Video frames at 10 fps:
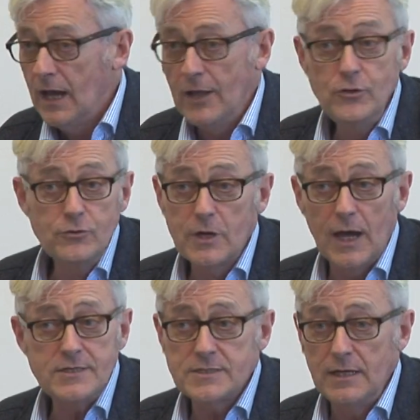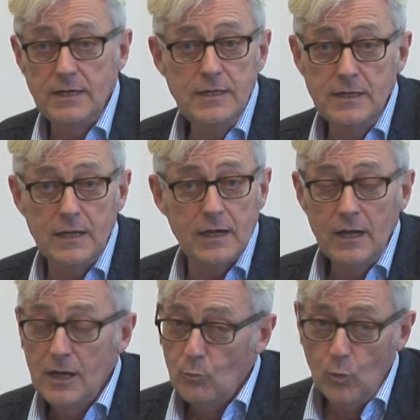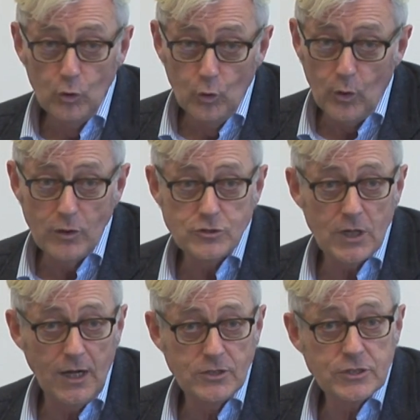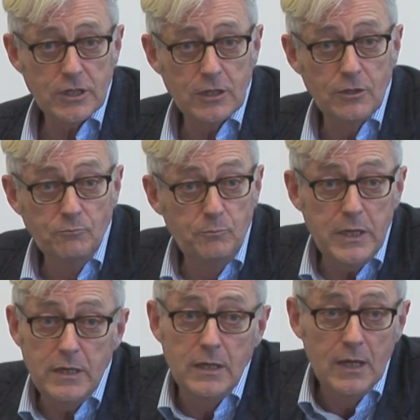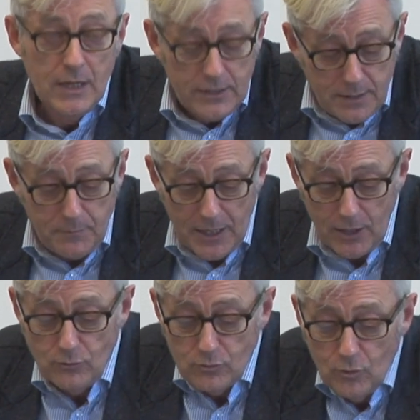And you guys in here will know how challenging it can be to be out